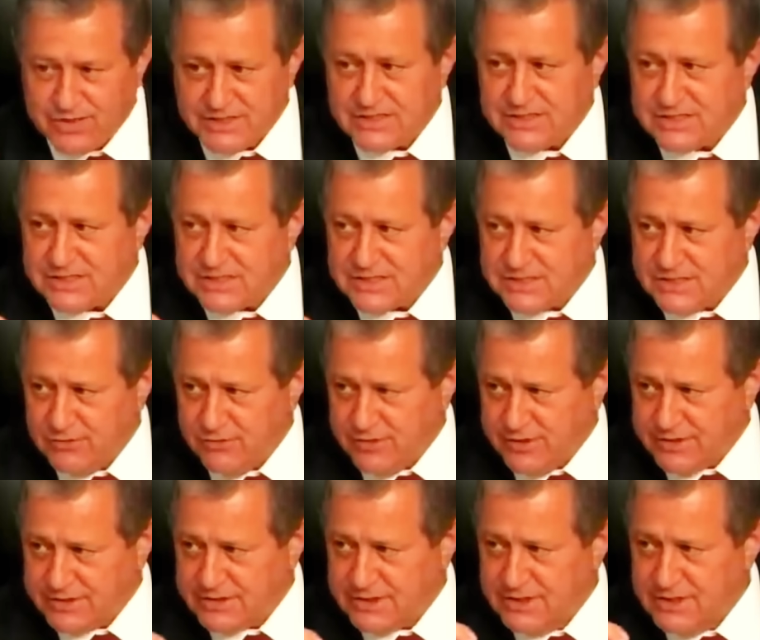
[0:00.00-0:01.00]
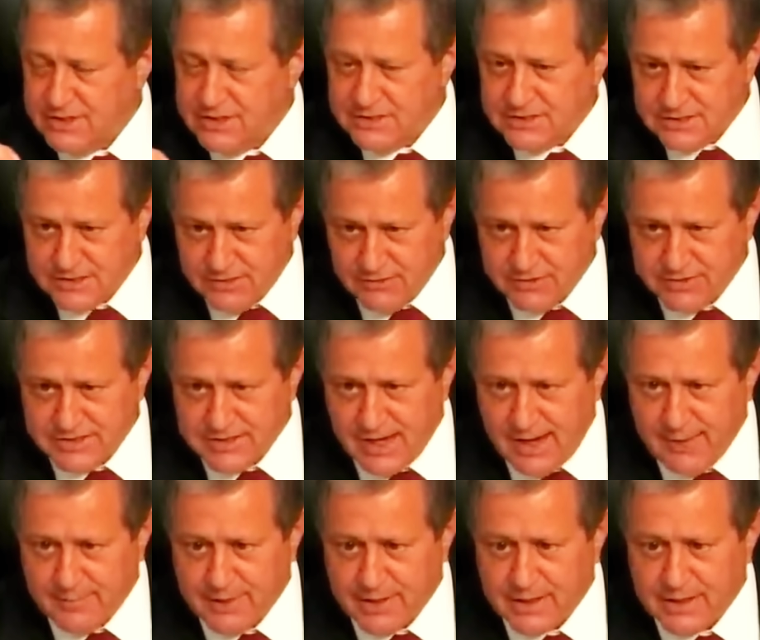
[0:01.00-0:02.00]
This is a serious, serious
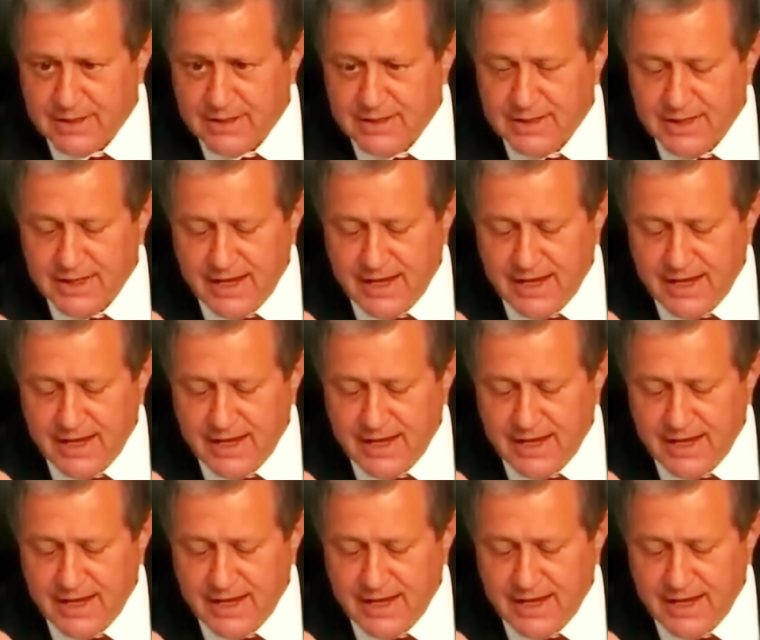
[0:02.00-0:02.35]
topic.